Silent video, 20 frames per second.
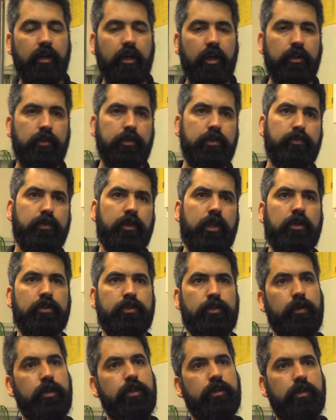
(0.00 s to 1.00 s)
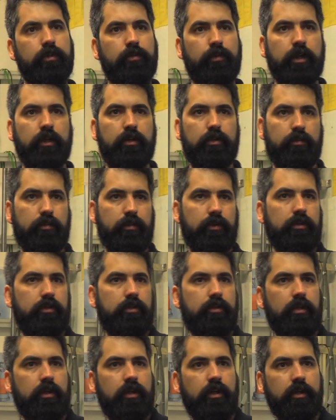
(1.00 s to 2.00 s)
And this will also integrate
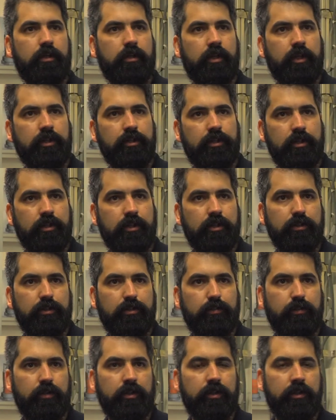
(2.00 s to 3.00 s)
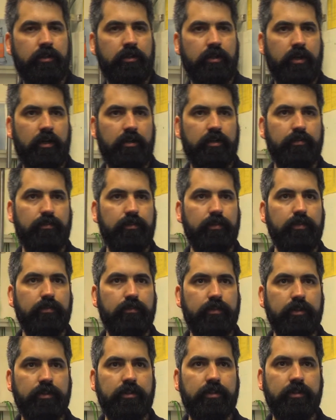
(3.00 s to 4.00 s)
with the engineers work in Cardiff
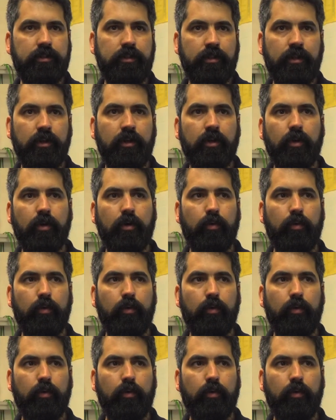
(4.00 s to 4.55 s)
University,